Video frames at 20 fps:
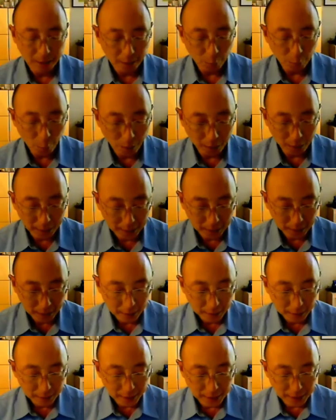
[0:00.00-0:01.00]
one,
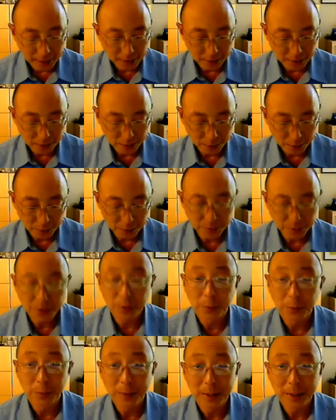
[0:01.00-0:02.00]
teaching students
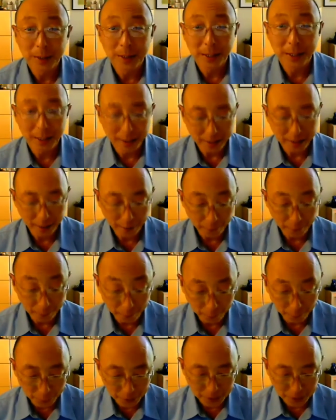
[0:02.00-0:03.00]
to read in their
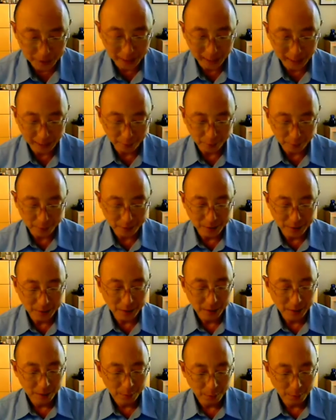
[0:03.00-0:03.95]
first language